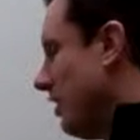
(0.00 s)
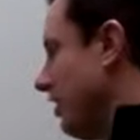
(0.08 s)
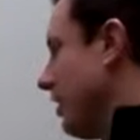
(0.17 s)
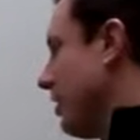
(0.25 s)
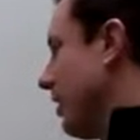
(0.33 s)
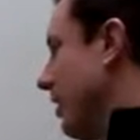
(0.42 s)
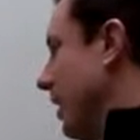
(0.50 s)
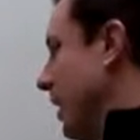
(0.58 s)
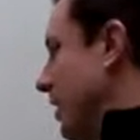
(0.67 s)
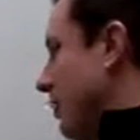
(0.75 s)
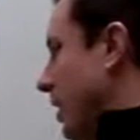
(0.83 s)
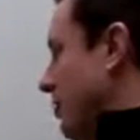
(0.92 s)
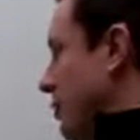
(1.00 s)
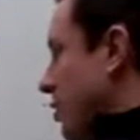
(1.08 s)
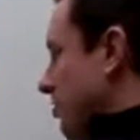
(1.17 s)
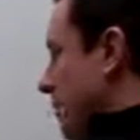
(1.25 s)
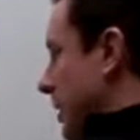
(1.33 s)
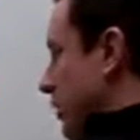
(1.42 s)
figure out how do I
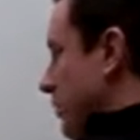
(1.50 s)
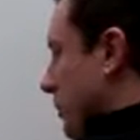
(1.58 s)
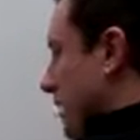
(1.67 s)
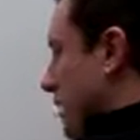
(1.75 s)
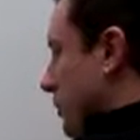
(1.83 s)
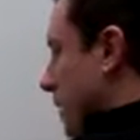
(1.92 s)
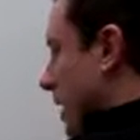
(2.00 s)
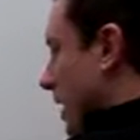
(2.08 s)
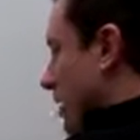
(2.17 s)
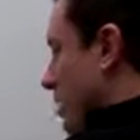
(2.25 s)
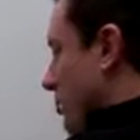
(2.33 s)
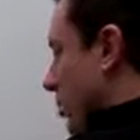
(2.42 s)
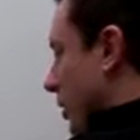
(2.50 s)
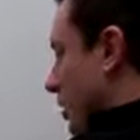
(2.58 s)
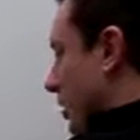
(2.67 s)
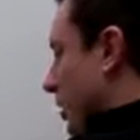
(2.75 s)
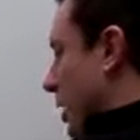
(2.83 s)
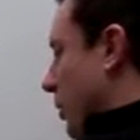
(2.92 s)
move not only my demarcation point in
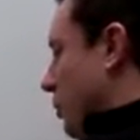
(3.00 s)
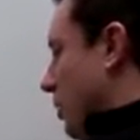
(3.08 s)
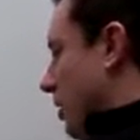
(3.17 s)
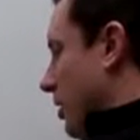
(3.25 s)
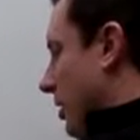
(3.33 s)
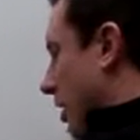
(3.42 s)
the network,